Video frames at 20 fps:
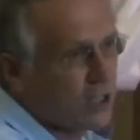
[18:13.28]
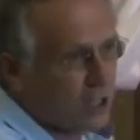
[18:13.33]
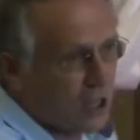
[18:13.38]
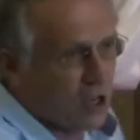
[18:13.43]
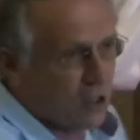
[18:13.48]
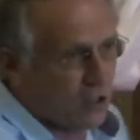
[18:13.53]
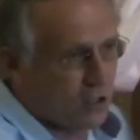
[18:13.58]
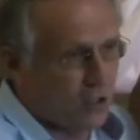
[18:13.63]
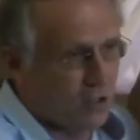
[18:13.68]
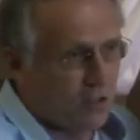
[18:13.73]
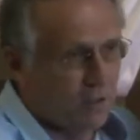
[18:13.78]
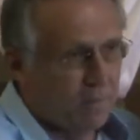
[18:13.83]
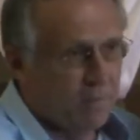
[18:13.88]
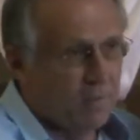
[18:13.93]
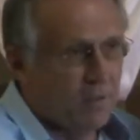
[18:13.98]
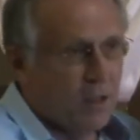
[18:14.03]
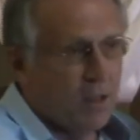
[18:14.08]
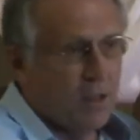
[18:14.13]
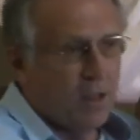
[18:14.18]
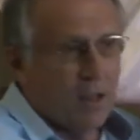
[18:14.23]
research.
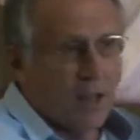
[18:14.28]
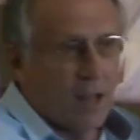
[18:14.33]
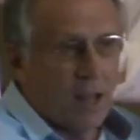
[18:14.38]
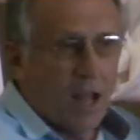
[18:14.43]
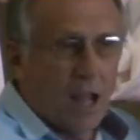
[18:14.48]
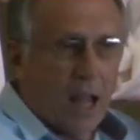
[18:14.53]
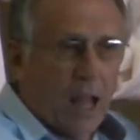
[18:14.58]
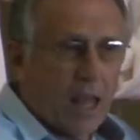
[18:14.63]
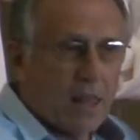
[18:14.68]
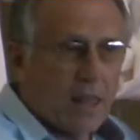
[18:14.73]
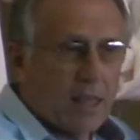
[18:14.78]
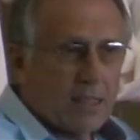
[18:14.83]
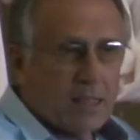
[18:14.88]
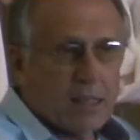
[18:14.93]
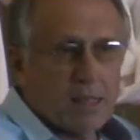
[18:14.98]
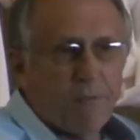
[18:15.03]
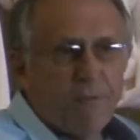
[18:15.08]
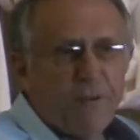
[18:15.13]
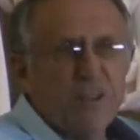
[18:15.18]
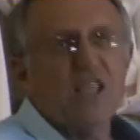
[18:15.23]
And this
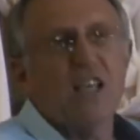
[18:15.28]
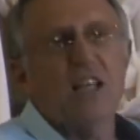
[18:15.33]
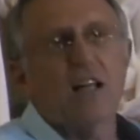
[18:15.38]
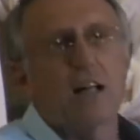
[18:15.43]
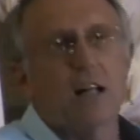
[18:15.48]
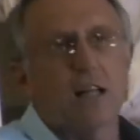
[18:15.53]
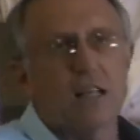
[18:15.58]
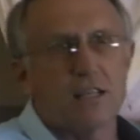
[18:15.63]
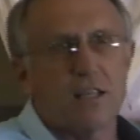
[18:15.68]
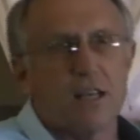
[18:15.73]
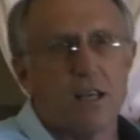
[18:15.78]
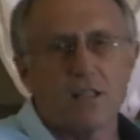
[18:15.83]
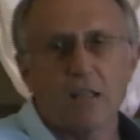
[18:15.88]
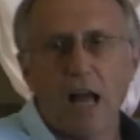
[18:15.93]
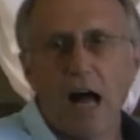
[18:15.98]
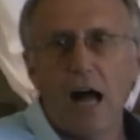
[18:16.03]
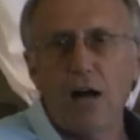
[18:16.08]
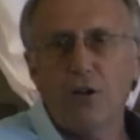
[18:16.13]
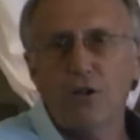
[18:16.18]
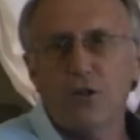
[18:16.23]
is the physical research.
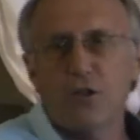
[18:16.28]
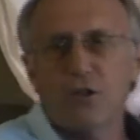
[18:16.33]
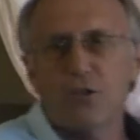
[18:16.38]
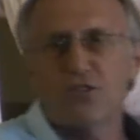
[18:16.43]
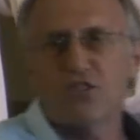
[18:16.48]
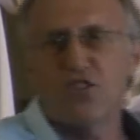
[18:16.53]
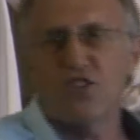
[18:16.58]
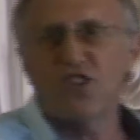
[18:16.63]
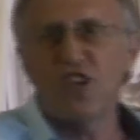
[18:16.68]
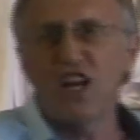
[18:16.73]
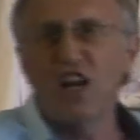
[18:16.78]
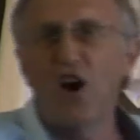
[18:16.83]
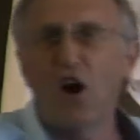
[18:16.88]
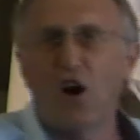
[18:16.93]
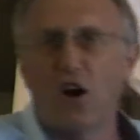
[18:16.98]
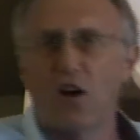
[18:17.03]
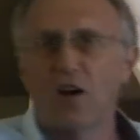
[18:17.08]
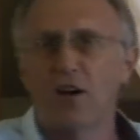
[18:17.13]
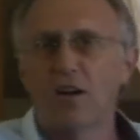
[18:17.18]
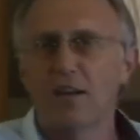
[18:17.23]
How should she
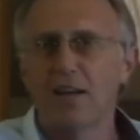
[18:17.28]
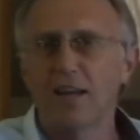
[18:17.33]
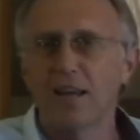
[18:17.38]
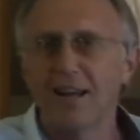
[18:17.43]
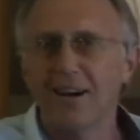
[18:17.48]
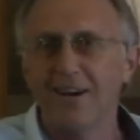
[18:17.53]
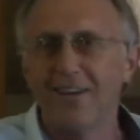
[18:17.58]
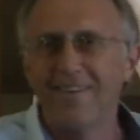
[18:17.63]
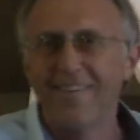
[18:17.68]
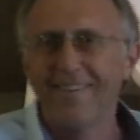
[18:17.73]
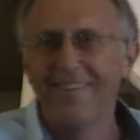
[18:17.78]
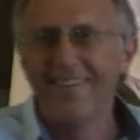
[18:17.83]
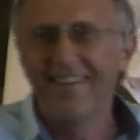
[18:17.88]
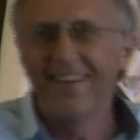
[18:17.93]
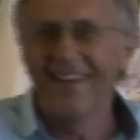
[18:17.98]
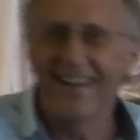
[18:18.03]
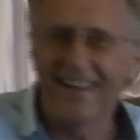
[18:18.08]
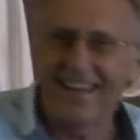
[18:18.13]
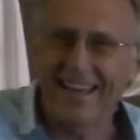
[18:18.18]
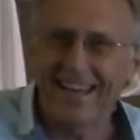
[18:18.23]
look? You know,
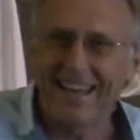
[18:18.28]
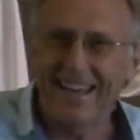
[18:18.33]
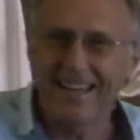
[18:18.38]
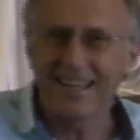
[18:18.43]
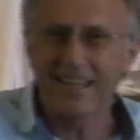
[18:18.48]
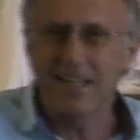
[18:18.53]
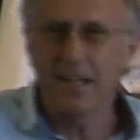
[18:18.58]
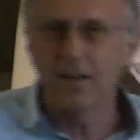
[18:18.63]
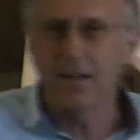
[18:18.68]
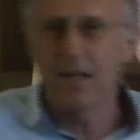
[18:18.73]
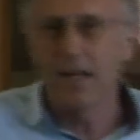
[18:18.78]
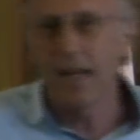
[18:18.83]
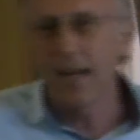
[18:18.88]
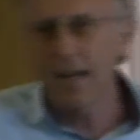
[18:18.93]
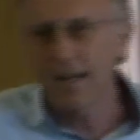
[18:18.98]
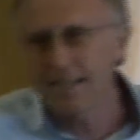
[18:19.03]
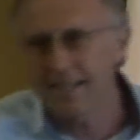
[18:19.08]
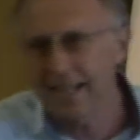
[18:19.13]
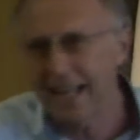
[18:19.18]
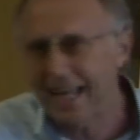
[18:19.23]
uh, you know,
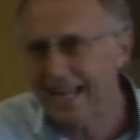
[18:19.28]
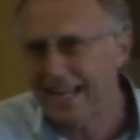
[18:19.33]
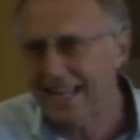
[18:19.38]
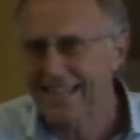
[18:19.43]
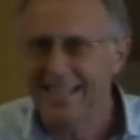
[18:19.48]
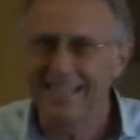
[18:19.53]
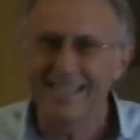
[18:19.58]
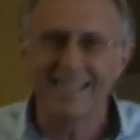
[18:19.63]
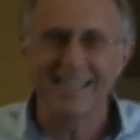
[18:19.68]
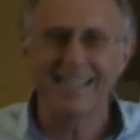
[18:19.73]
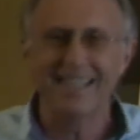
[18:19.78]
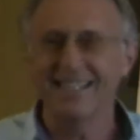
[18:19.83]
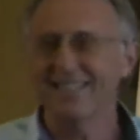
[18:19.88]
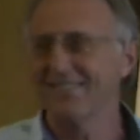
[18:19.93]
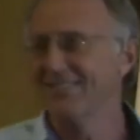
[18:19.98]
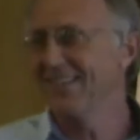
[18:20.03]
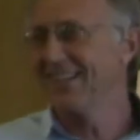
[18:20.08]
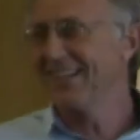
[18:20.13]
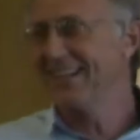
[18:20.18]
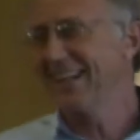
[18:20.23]
legs like
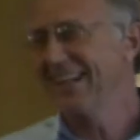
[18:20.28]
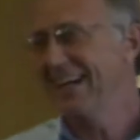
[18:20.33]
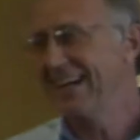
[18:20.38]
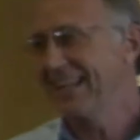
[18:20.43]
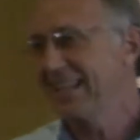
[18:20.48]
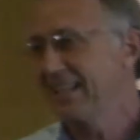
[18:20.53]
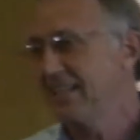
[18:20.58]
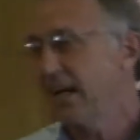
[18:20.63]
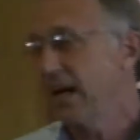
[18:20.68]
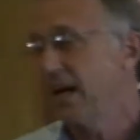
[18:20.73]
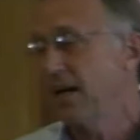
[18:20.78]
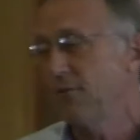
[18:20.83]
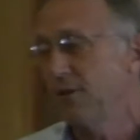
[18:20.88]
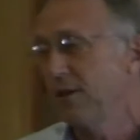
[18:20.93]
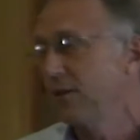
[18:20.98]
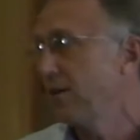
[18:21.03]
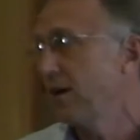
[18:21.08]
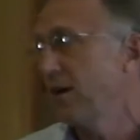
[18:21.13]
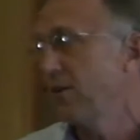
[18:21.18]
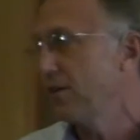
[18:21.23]
this, body like this. I
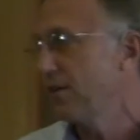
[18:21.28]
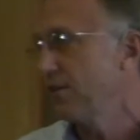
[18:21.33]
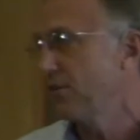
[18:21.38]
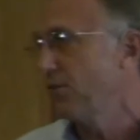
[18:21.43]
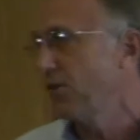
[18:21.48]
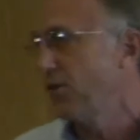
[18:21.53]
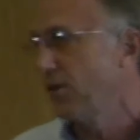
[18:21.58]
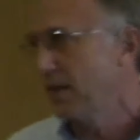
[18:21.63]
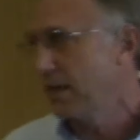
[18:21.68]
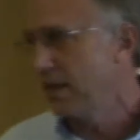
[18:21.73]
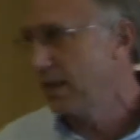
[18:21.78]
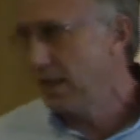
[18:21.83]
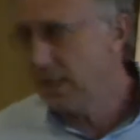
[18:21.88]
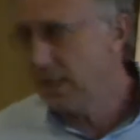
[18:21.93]
won't go into all the